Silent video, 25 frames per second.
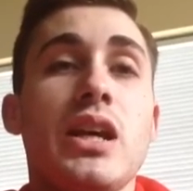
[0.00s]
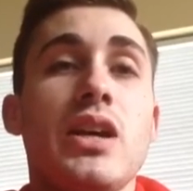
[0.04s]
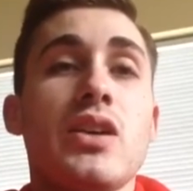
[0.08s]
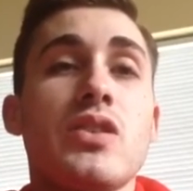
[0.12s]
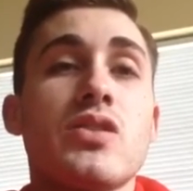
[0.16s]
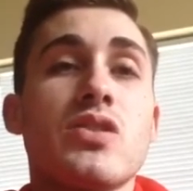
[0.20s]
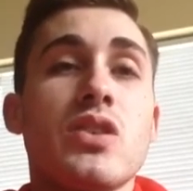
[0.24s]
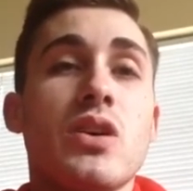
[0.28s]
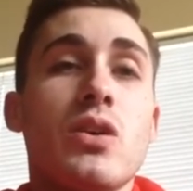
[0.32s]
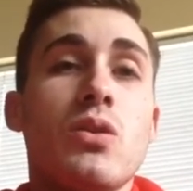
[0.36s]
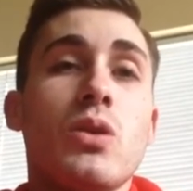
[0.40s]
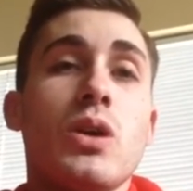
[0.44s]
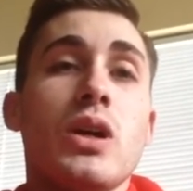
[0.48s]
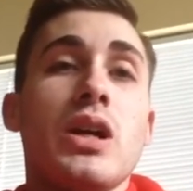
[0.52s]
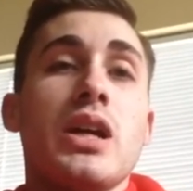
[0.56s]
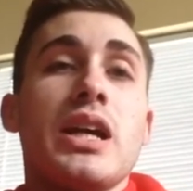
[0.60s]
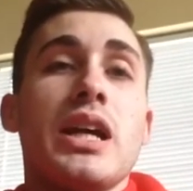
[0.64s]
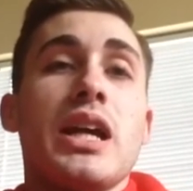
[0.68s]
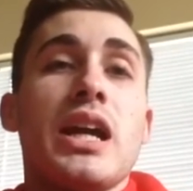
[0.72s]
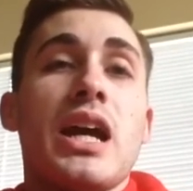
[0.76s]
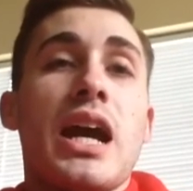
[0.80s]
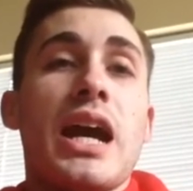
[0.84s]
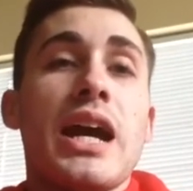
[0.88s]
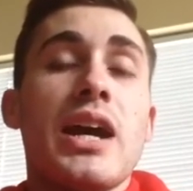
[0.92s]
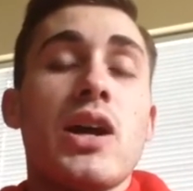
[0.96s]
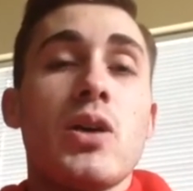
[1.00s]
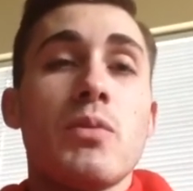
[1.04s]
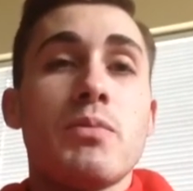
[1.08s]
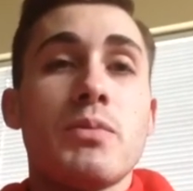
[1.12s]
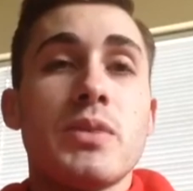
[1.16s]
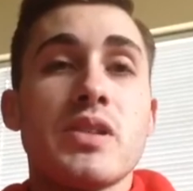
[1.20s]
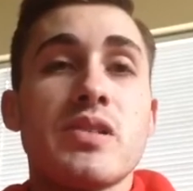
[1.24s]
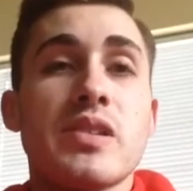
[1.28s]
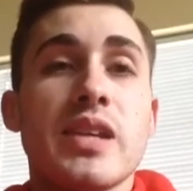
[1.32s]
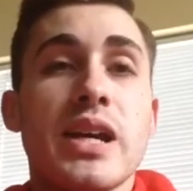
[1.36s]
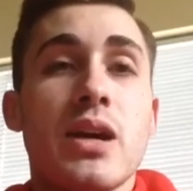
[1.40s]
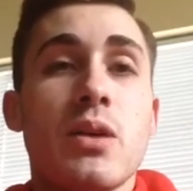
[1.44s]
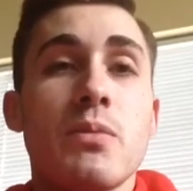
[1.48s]
So I hope
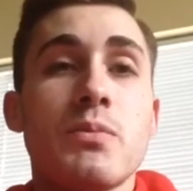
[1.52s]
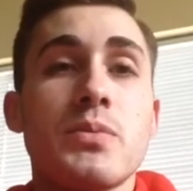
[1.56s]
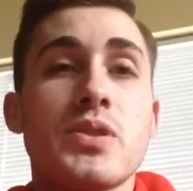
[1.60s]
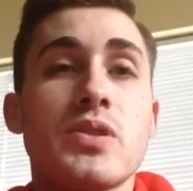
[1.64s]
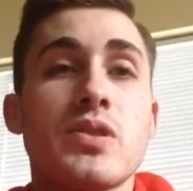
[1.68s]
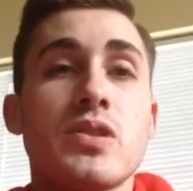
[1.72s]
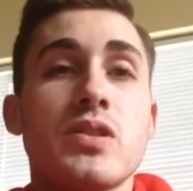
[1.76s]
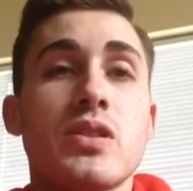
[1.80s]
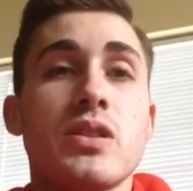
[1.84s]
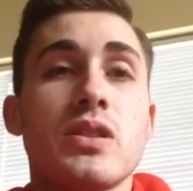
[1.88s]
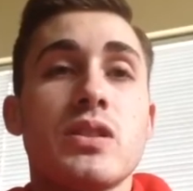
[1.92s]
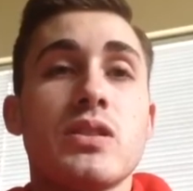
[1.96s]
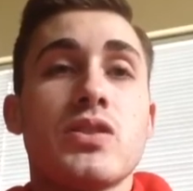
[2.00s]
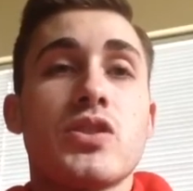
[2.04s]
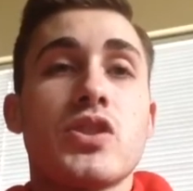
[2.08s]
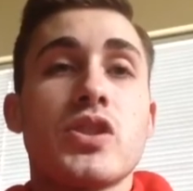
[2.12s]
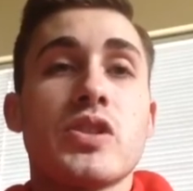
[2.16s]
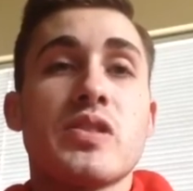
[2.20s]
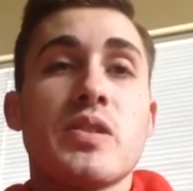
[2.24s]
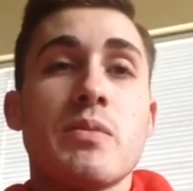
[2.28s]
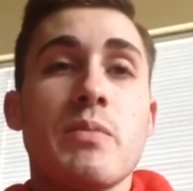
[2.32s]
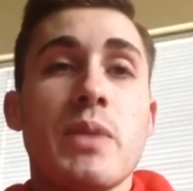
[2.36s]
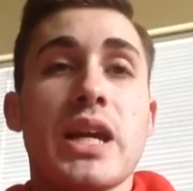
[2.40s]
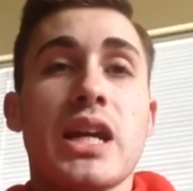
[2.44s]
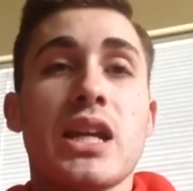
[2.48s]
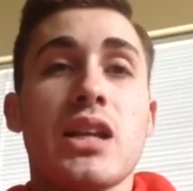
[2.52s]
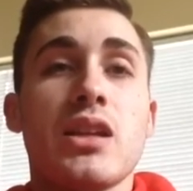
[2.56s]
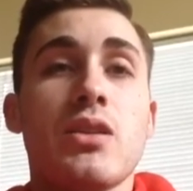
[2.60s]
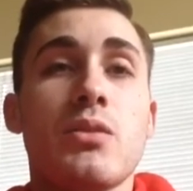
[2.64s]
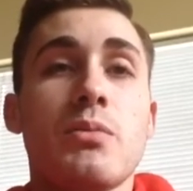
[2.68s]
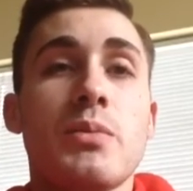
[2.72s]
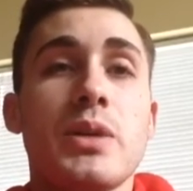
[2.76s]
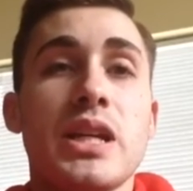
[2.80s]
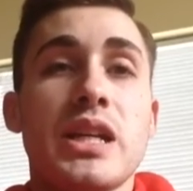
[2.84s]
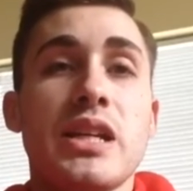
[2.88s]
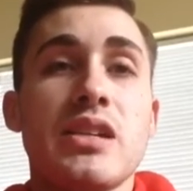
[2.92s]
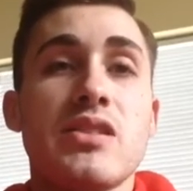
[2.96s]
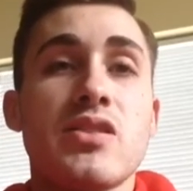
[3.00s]
this helps just to make it a little
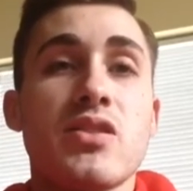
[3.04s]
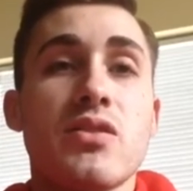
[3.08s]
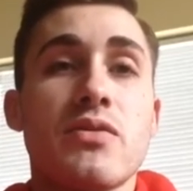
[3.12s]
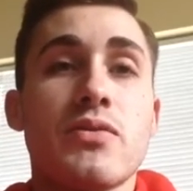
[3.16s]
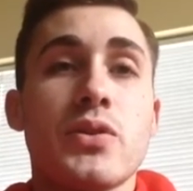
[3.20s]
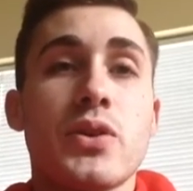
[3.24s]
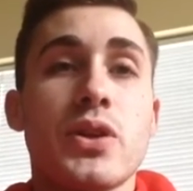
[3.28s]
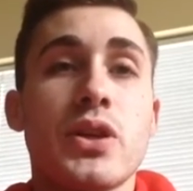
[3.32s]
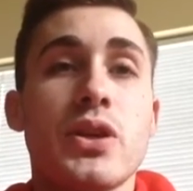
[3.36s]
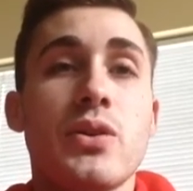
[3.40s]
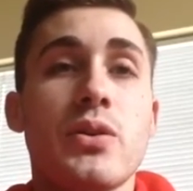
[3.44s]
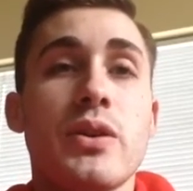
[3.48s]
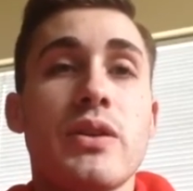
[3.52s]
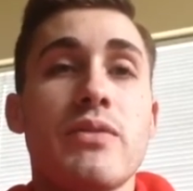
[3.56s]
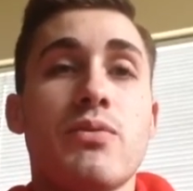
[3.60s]
bit easier for you.